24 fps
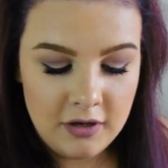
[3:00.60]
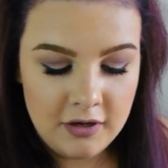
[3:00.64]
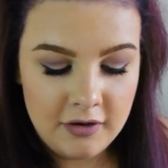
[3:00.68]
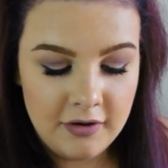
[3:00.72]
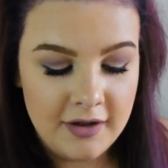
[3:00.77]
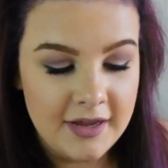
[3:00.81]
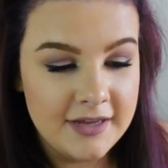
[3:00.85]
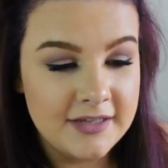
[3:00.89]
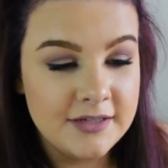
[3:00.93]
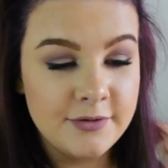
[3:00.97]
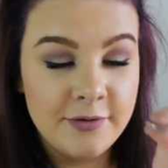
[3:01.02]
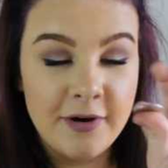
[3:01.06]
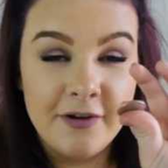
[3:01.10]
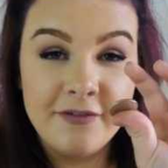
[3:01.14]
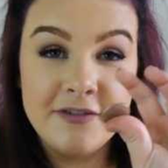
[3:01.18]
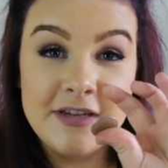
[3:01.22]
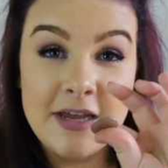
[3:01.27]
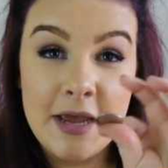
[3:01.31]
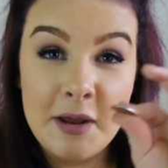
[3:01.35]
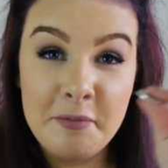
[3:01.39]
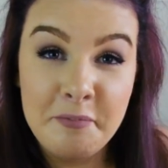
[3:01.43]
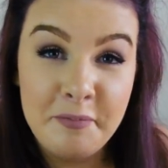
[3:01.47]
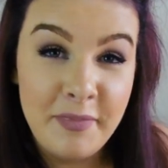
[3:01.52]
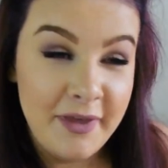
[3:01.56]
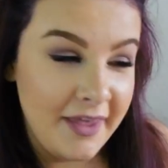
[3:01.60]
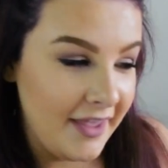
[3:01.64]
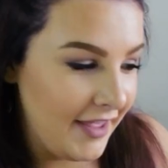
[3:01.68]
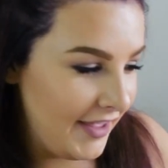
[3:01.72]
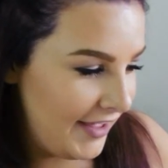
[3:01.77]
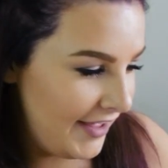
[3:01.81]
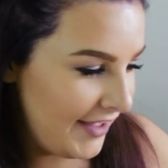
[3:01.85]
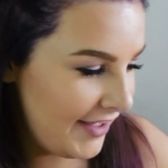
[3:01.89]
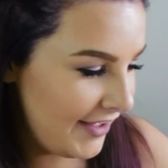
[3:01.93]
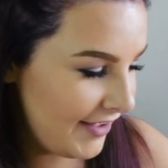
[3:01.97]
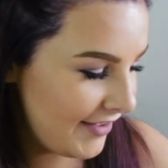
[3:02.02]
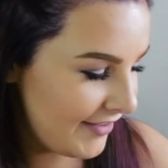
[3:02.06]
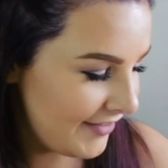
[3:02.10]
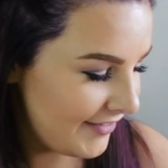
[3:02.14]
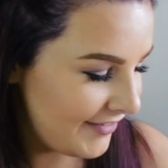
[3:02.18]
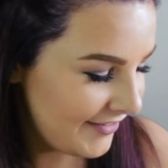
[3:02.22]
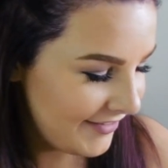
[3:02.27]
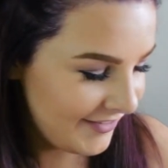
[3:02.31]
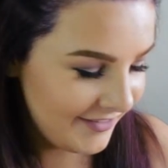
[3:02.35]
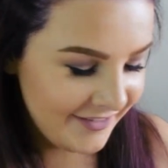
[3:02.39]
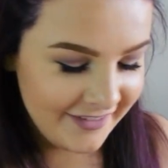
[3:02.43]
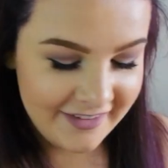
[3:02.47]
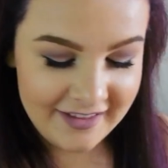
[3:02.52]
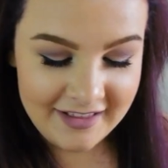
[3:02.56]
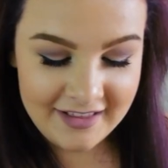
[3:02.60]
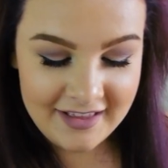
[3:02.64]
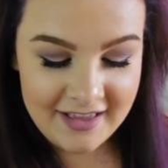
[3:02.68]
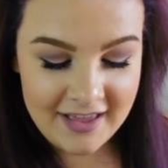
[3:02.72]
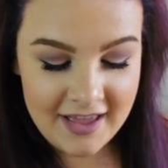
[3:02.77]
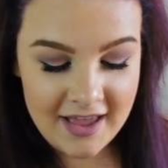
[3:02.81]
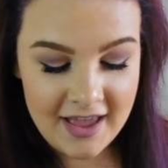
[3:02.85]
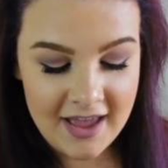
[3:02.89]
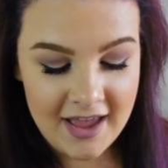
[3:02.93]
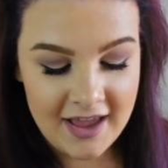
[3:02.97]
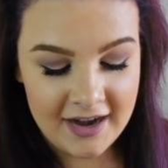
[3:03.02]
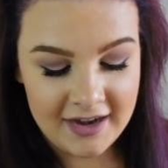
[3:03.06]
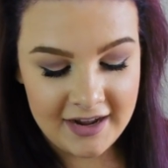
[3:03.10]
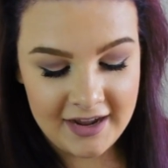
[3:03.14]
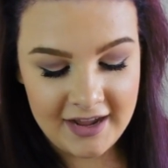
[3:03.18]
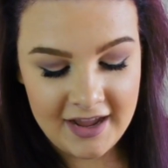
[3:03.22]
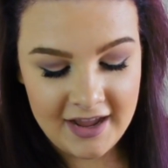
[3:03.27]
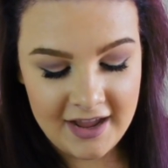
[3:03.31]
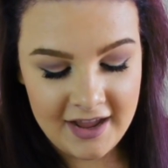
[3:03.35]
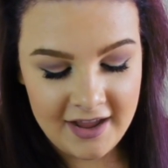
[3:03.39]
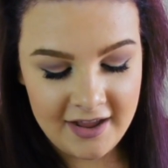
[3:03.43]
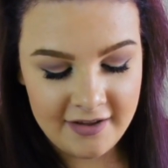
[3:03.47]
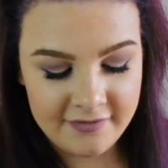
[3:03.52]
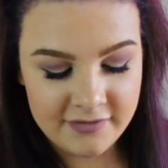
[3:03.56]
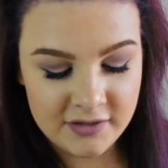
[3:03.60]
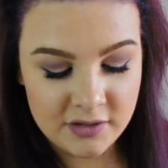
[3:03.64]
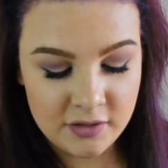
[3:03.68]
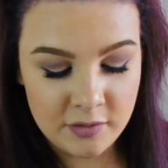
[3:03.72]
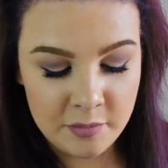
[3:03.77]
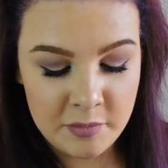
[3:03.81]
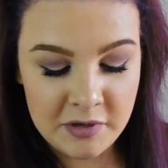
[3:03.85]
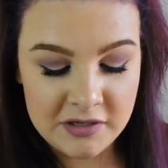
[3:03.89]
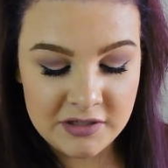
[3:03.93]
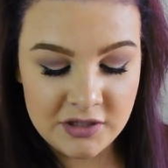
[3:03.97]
Okay, so I have 10p, and I have some